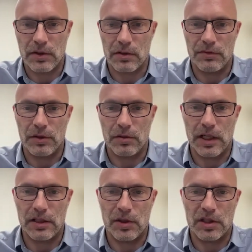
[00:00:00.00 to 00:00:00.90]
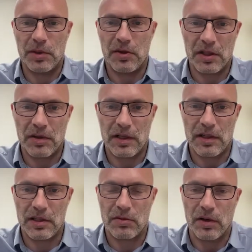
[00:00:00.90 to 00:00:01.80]
So if you could get your Experian credit
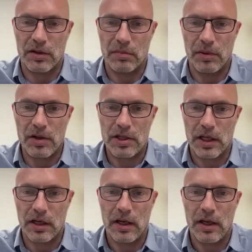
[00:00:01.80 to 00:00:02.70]
history on the blockchain